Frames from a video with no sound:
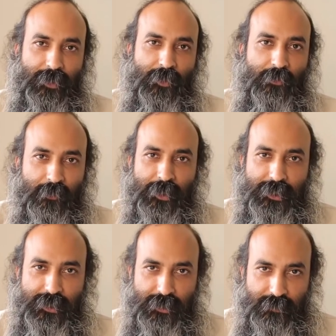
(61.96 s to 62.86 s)
The
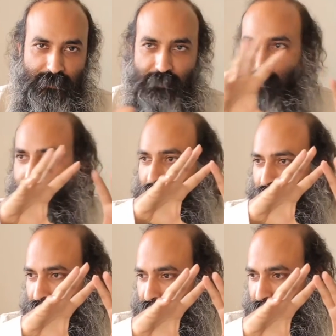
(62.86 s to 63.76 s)
first
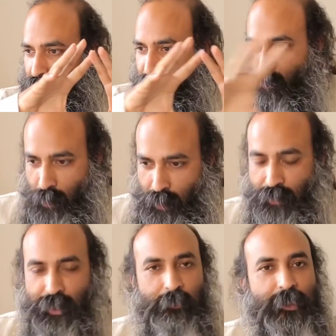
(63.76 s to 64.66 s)
few
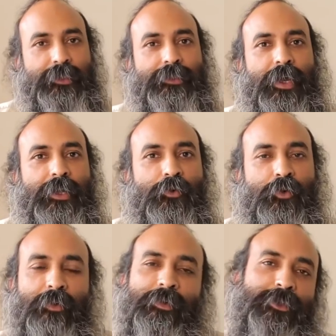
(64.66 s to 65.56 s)
hundred images that
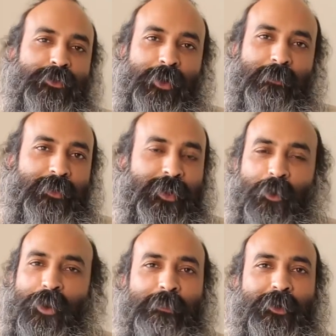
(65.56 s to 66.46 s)
Google will throw up will
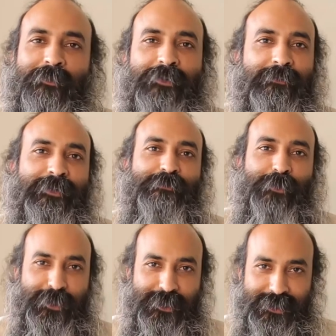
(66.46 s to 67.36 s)
all be of different
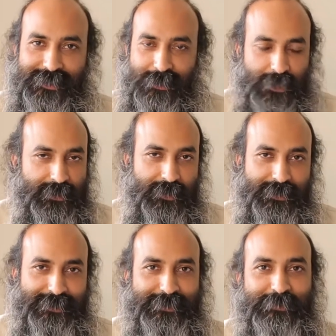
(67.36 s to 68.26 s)
postures and
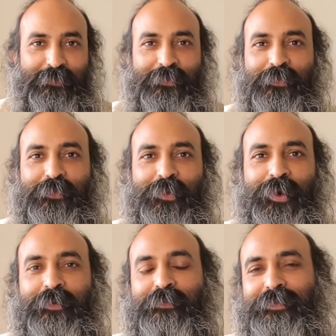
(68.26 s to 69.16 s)
asanas. Yeah.